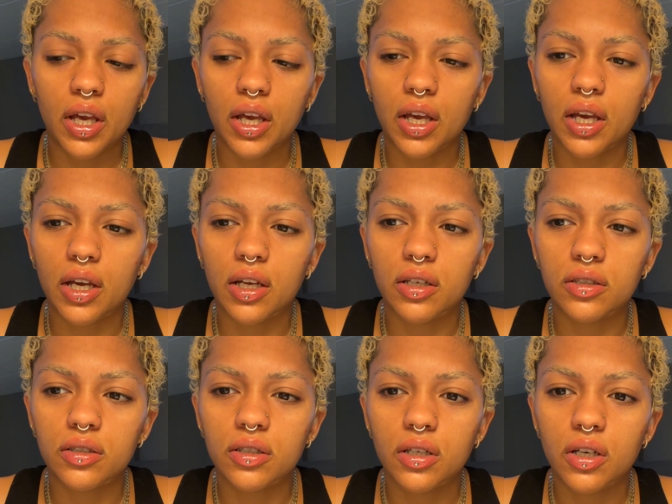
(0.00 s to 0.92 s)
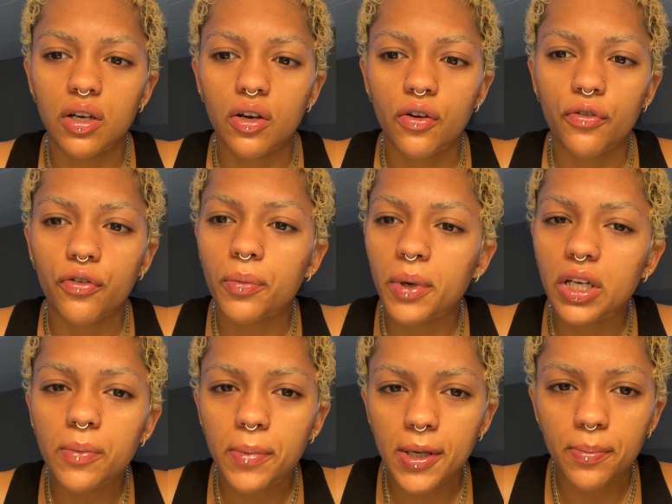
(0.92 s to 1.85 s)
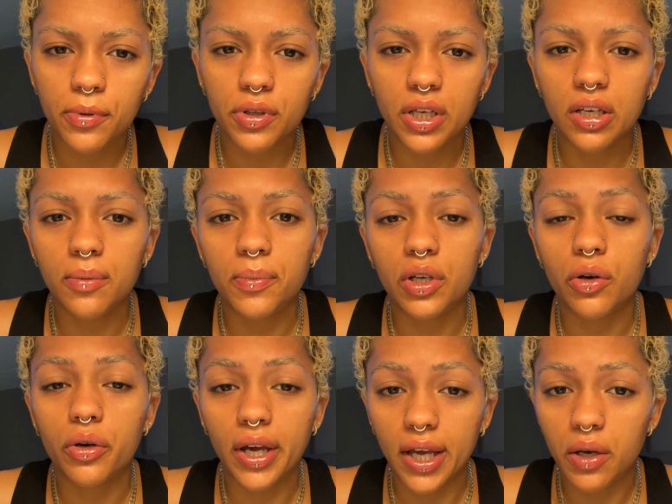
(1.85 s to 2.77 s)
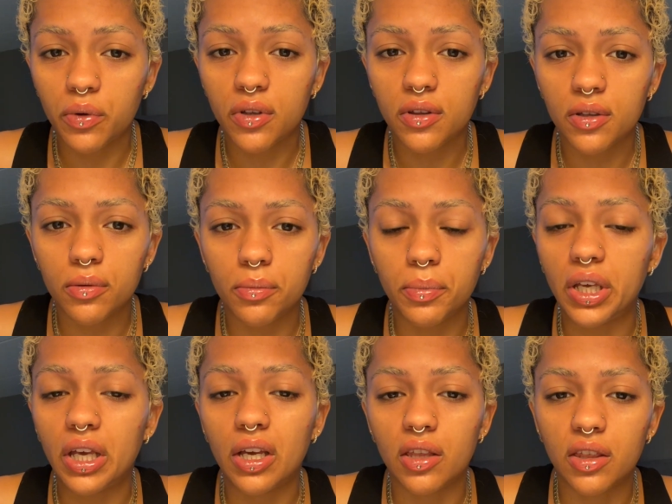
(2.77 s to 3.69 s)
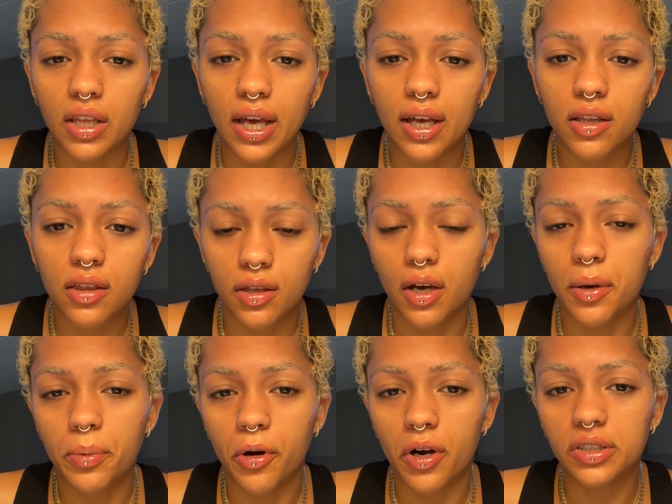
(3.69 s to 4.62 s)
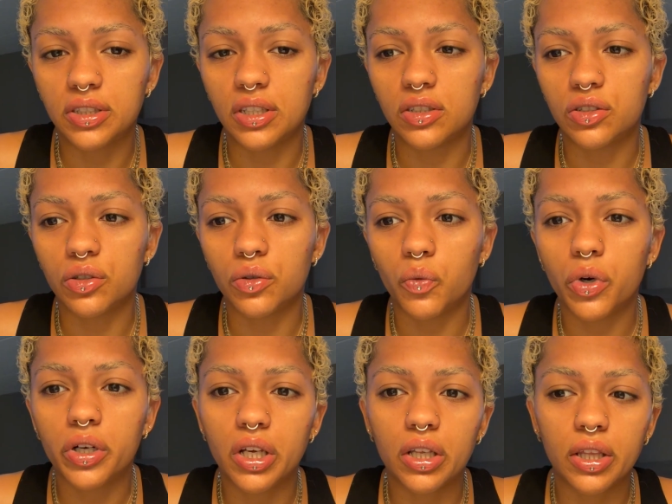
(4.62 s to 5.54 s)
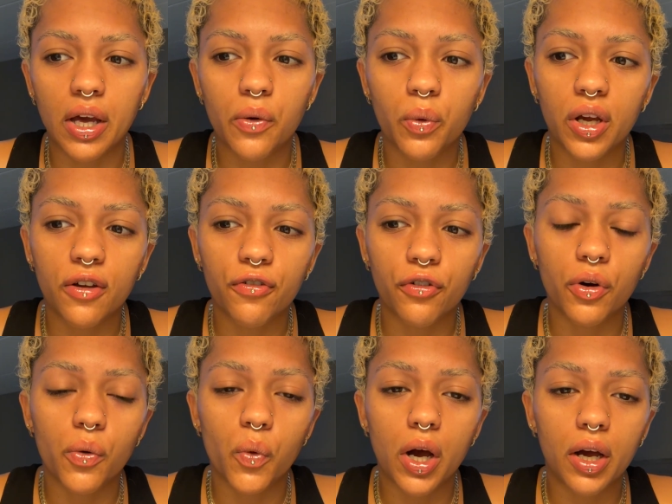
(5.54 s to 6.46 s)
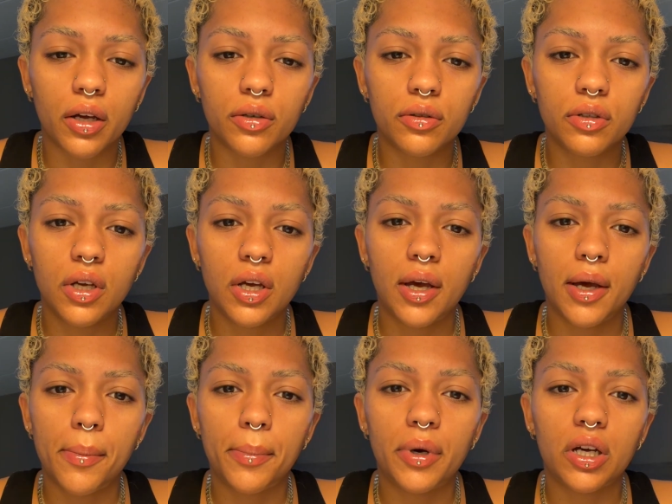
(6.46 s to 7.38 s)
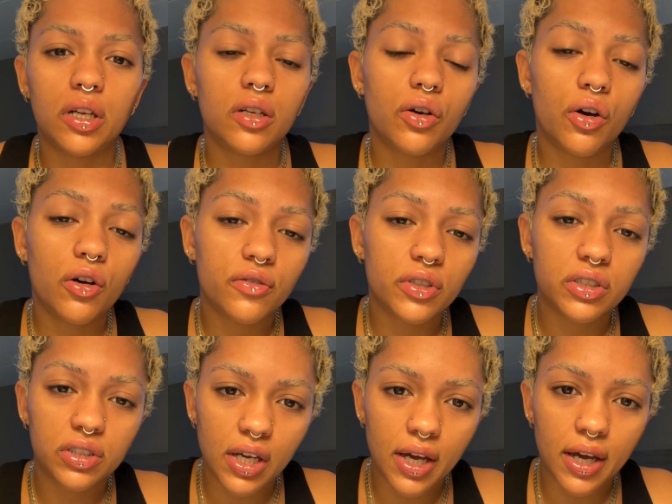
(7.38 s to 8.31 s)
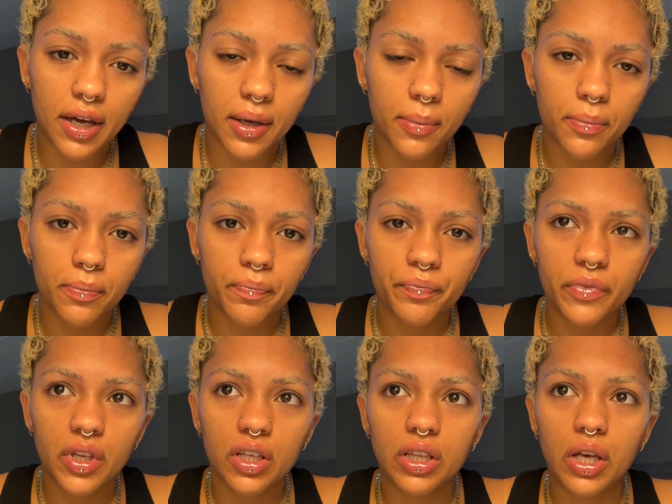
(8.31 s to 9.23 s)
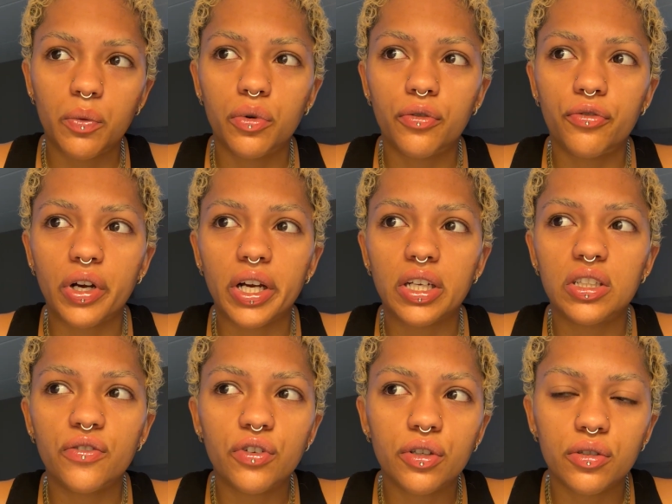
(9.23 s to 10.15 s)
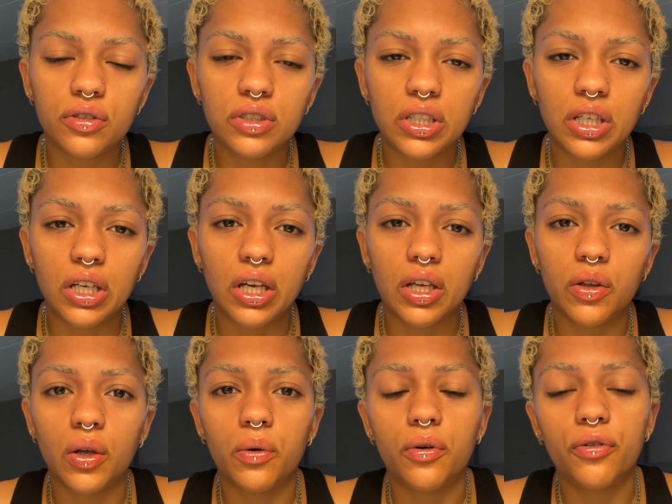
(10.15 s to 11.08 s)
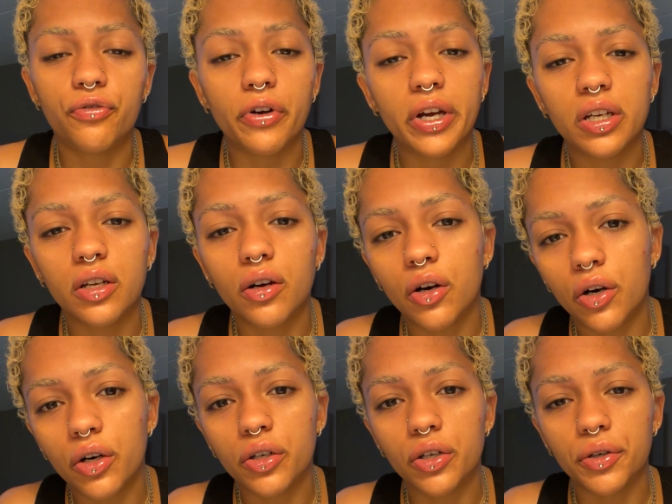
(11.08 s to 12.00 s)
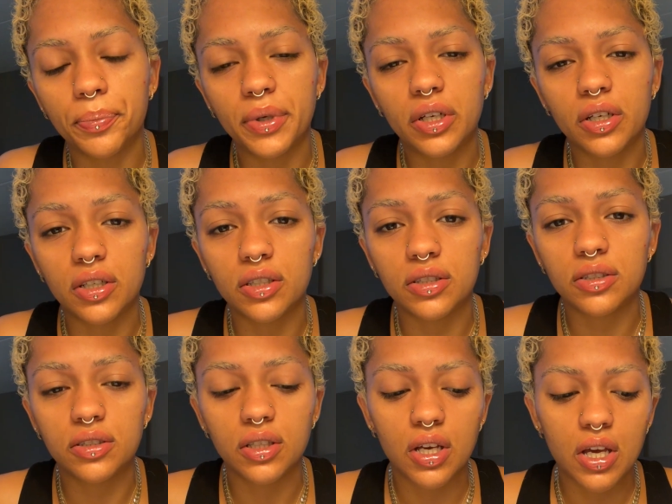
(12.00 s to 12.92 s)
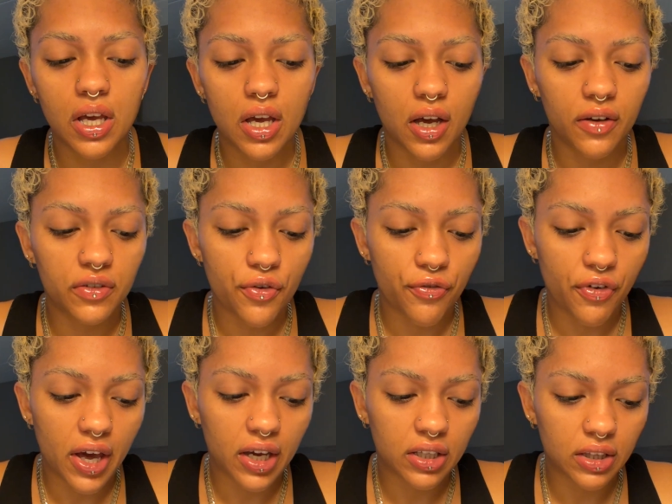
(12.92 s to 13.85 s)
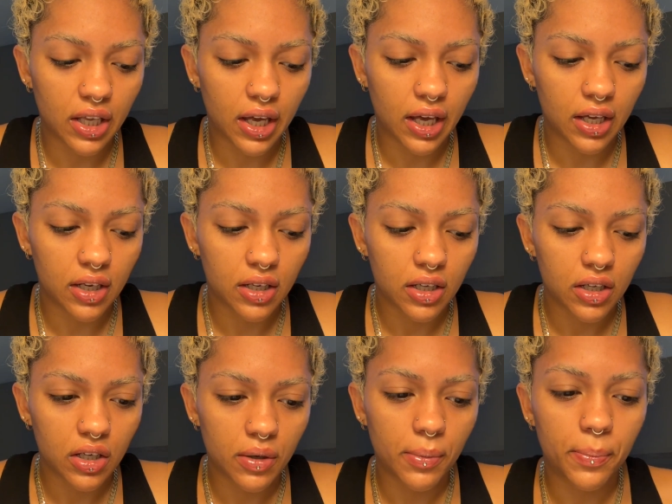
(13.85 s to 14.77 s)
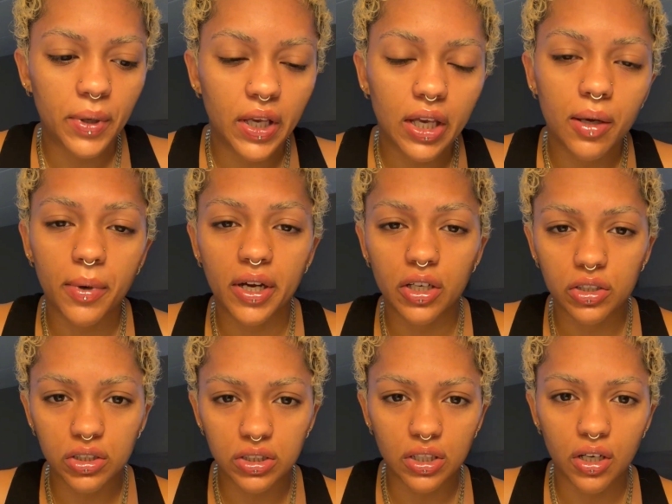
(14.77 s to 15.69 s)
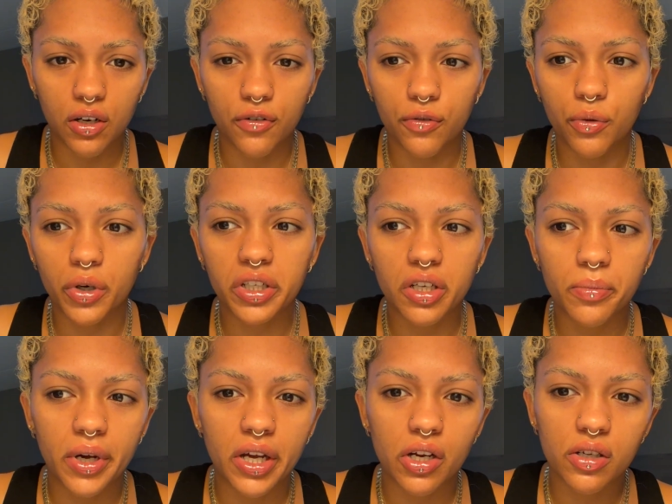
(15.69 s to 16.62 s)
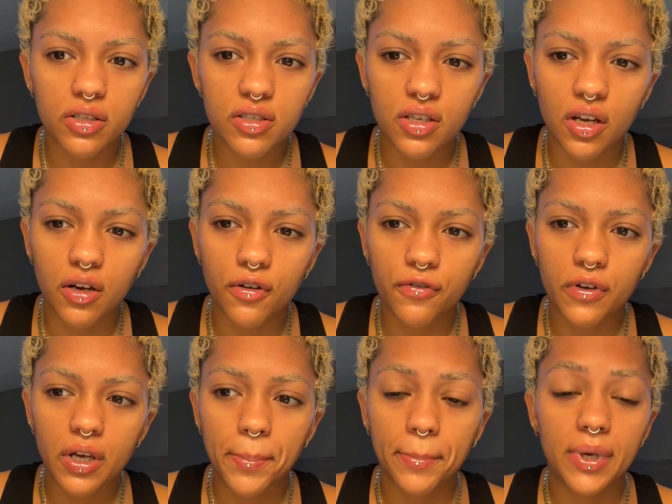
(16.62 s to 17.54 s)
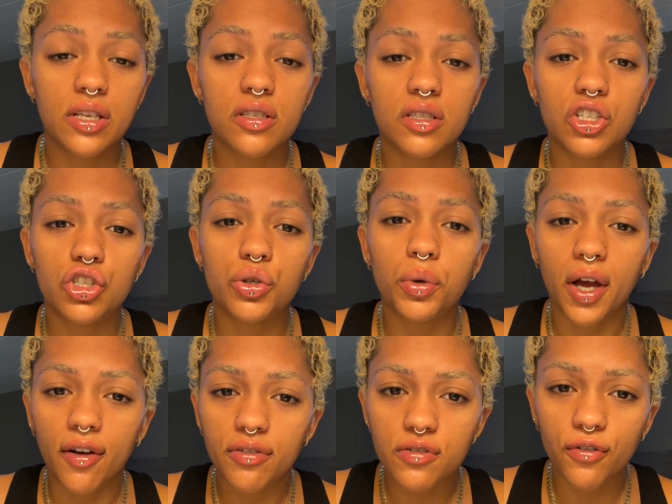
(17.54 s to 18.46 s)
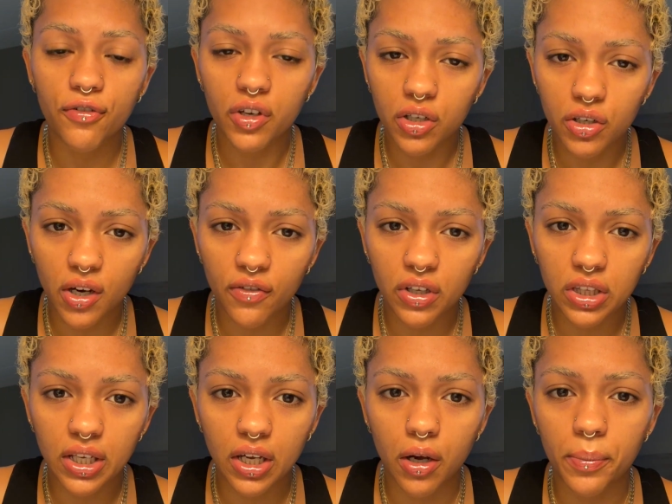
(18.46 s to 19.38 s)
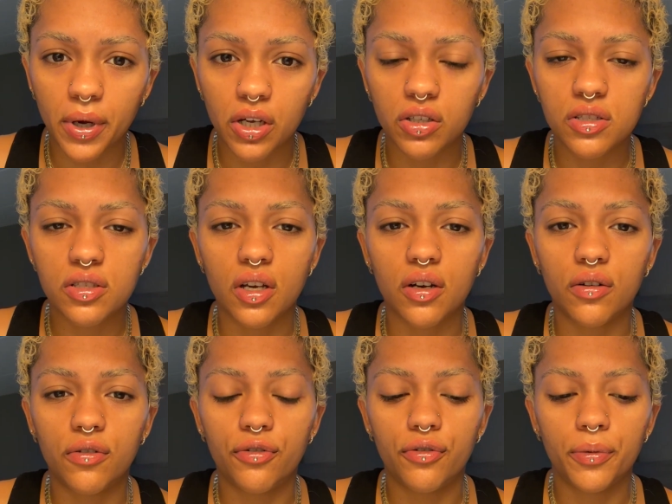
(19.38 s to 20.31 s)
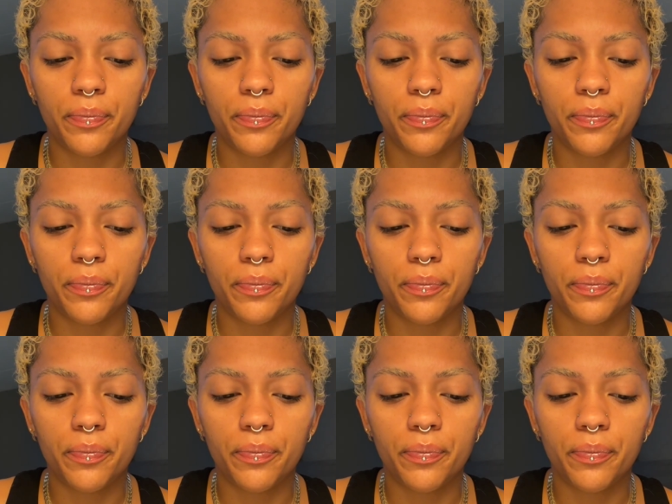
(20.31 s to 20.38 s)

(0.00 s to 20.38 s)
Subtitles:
And for many people, they can be okay with being in that thought process or working that way for a while. But over time, they will find difficulty and they will find it harder because of the fact that being by yourself, working by yourself, means that you have to figure everything out by yourself.